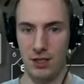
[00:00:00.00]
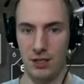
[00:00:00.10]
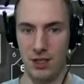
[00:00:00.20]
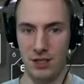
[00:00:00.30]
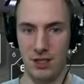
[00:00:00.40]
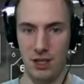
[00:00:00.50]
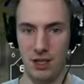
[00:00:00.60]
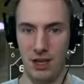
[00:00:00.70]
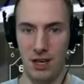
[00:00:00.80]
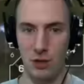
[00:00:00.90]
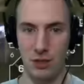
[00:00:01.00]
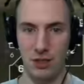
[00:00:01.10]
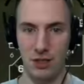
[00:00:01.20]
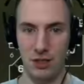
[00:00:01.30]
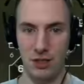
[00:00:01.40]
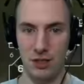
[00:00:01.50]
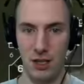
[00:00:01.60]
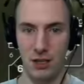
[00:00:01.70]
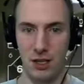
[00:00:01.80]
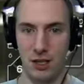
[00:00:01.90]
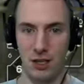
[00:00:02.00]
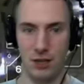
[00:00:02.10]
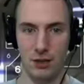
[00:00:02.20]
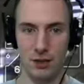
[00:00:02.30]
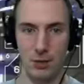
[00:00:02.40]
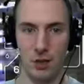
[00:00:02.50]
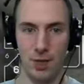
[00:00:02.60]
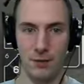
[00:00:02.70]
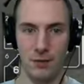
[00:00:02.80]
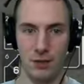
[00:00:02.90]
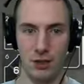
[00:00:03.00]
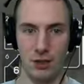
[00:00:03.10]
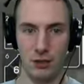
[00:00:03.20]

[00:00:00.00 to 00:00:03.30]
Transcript: is this the engagement that's going to start? Oh boy, oh